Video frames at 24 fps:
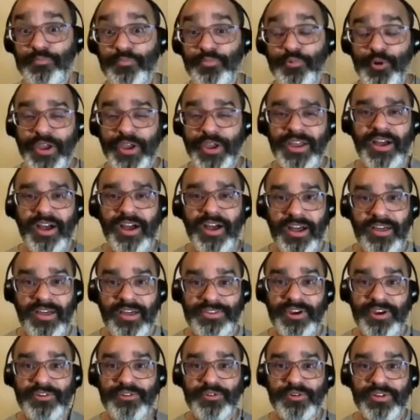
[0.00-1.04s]
boycott.
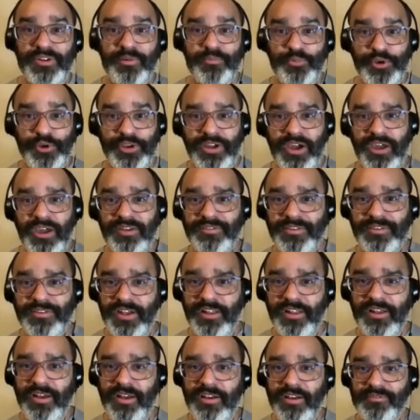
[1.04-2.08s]
They're doing a boycott of
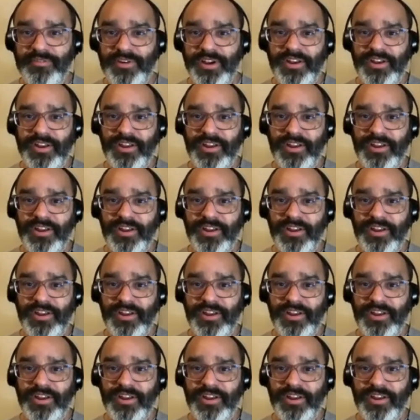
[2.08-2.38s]
Kellogg, right?